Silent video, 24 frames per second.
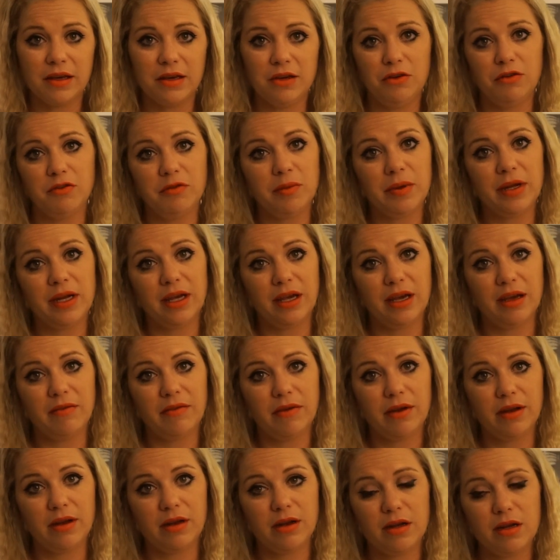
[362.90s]
that you've been
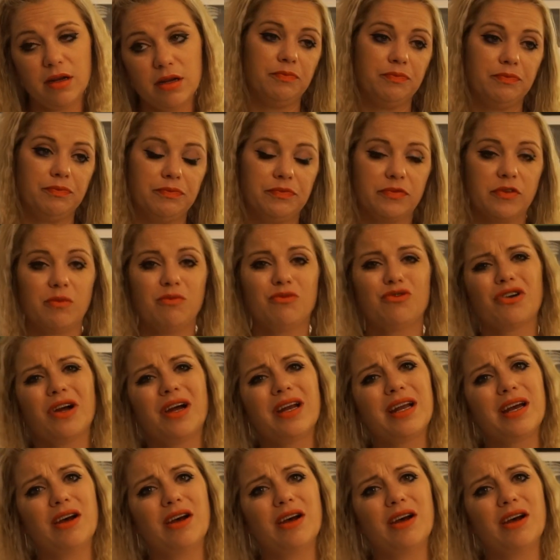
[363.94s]
given. I'm trying